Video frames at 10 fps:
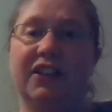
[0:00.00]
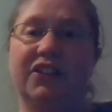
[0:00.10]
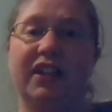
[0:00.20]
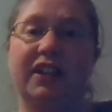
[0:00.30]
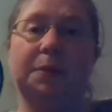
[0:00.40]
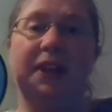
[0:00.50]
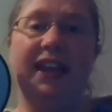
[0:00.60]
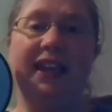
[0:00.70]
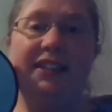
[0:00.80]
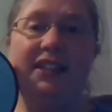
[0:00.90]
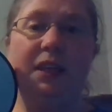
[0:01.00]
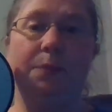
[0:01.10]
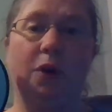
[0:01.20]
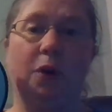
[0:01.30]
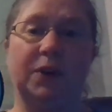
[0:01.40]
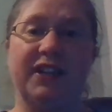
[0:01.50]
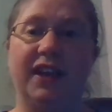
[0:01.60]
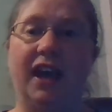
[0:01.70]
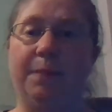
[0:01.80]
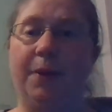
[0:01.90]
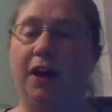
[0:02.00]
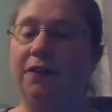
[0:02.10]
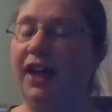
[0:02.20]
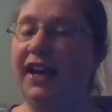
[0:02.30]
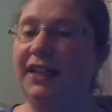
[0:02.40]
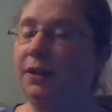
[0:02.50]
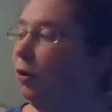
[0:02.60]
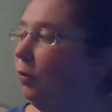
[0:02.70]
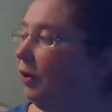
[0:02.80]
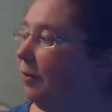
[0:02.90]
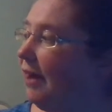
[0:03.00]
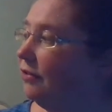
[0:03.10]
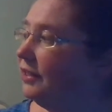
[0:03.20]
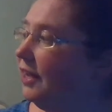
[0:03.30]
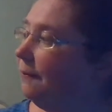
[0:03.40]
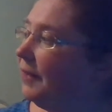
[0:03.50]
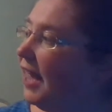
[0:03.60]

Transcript: so that the plant gets the appropriate type of light in the appropriate amounts.